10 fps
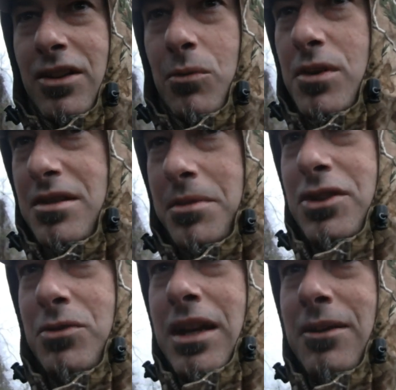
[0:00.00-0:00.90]
into the woods. I mean,
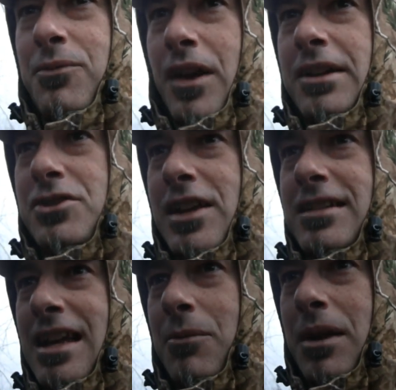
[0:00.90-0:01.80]
you can find sheds
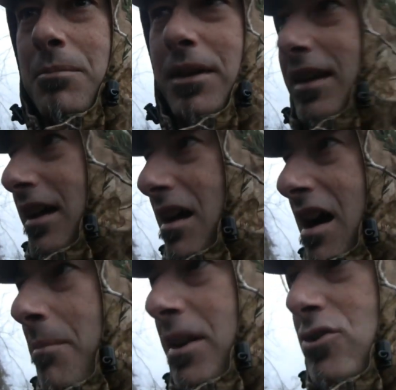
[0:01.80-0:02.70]
that way, but I'm gonna